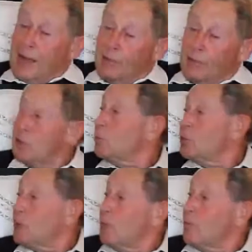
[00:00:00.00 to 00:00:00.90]
This
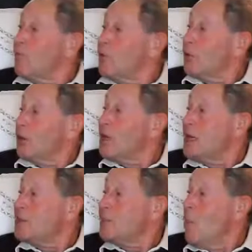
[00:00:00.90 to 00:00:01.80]
was before the
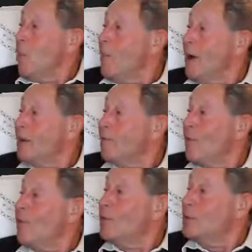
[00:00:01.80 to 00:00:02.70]
days of mobile
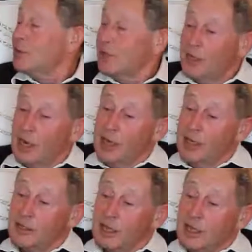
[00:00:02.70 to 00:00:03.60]
phones and the
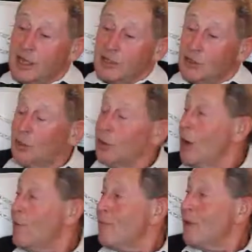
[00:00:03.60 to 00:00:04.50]
likes. So the
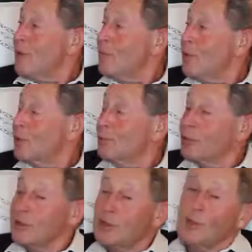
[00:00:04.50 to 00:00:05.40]
grapevine worked
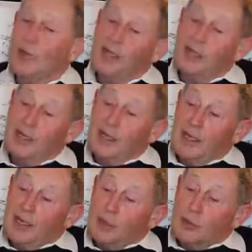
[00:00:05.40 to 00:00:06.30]
pretty well.
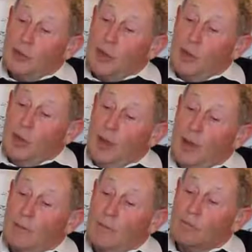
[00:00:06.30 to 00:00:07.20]
So
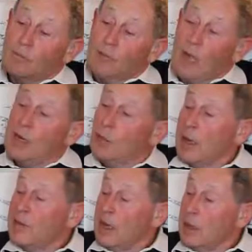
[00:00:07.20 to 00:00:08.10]

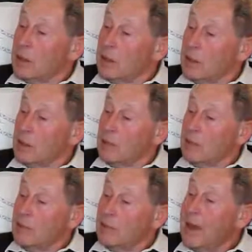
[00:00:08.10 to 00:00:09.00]
anyway, the
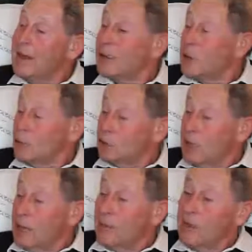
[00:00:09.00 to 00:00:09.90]
medicals
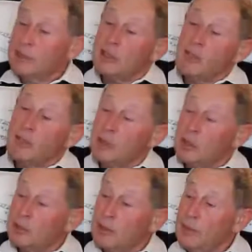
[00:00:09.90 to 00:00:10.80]
came and examined
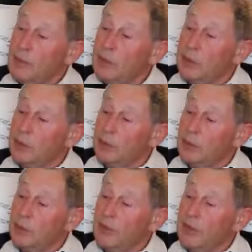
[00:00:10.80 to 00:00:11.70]
these people, and they were
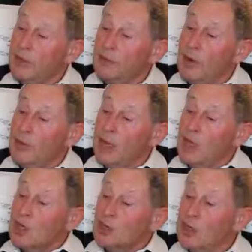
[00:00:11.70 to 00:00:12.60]
suffering from
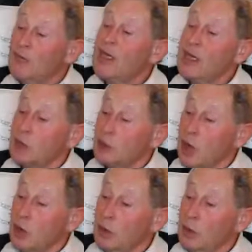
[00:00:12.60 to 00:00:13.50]
severe
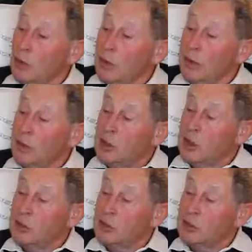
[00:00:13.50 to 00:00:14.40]
shock, one of the
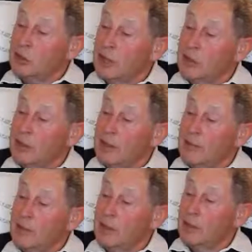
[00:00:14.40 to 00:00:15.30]
doctors said, who came
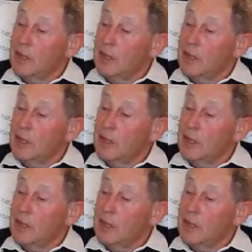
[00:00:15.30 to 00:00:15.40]
down.